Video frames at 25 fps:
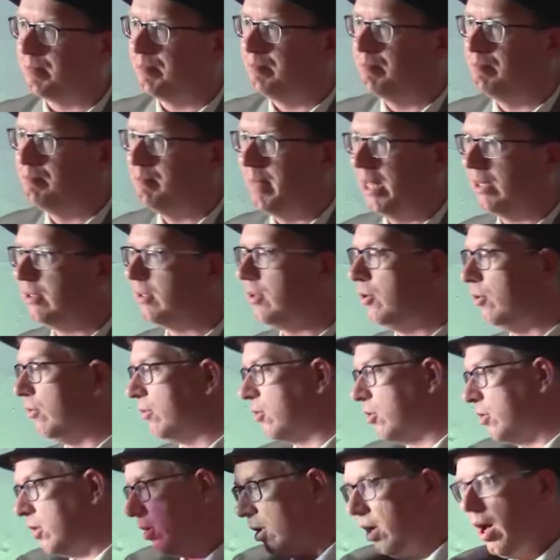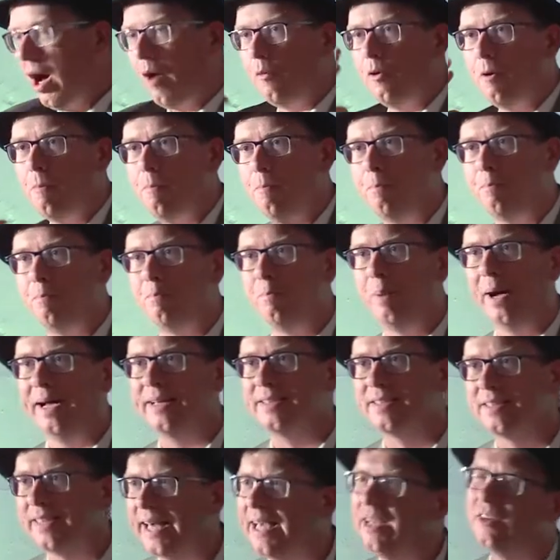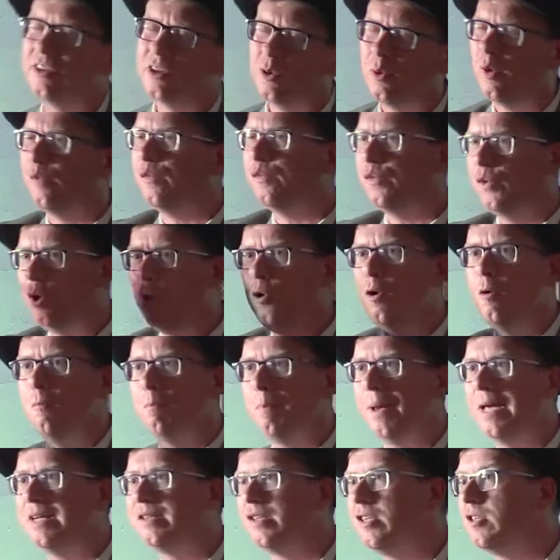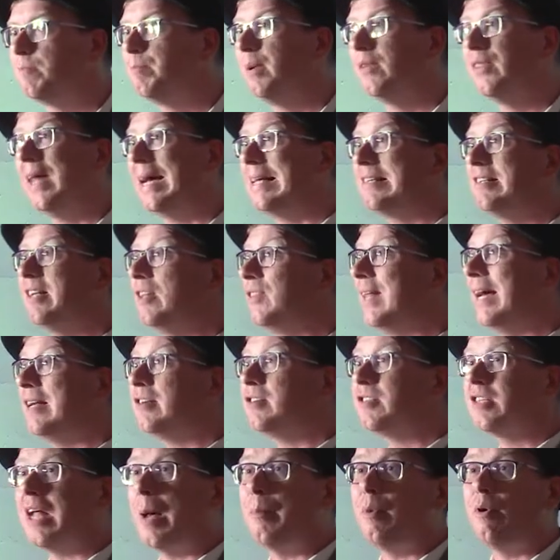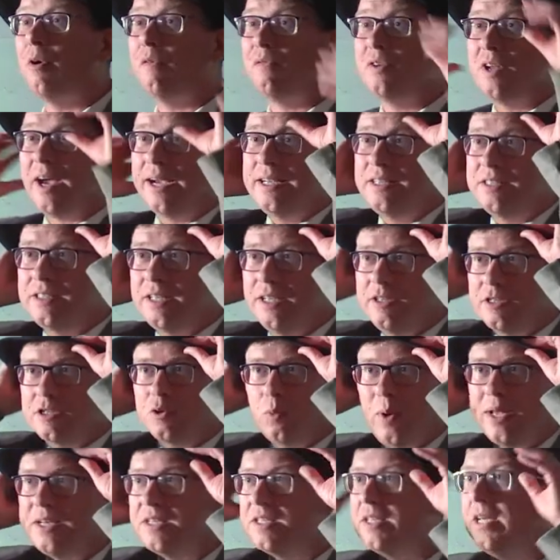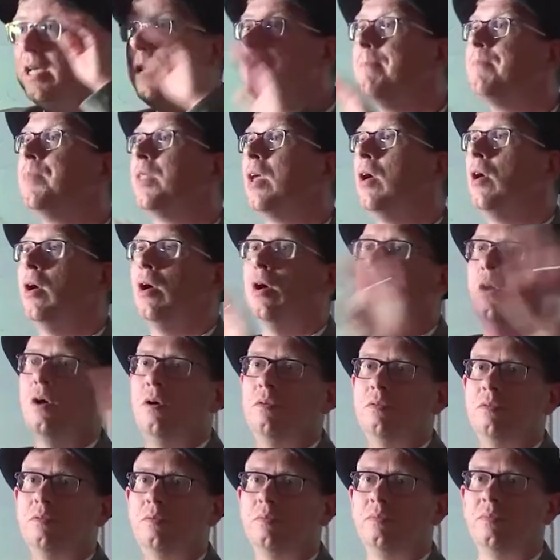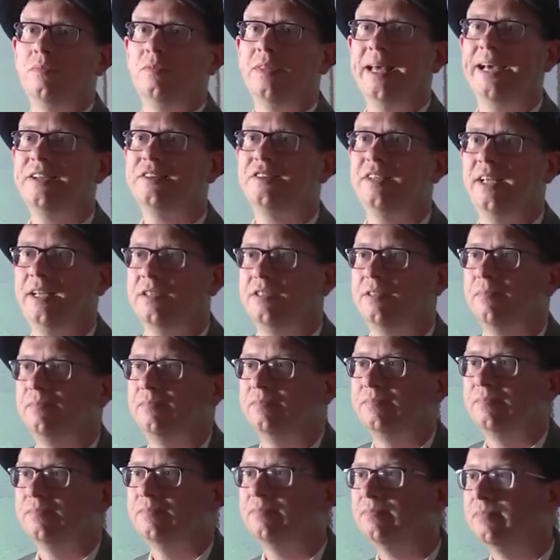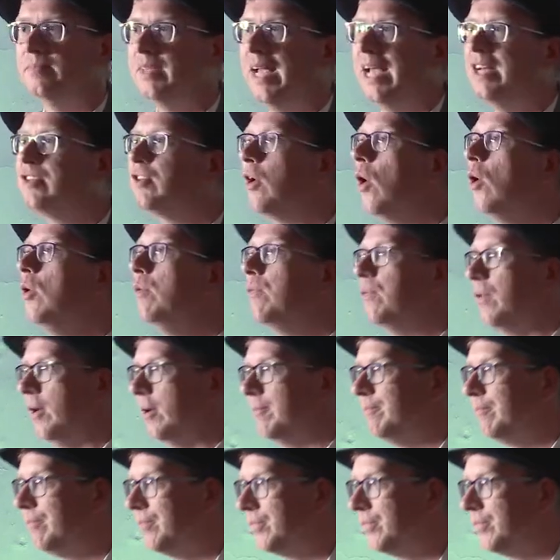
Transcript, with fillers: Melchior, Clara Butt. They do a few pieces, but that's it. That summer of 1920, that's it. It's over.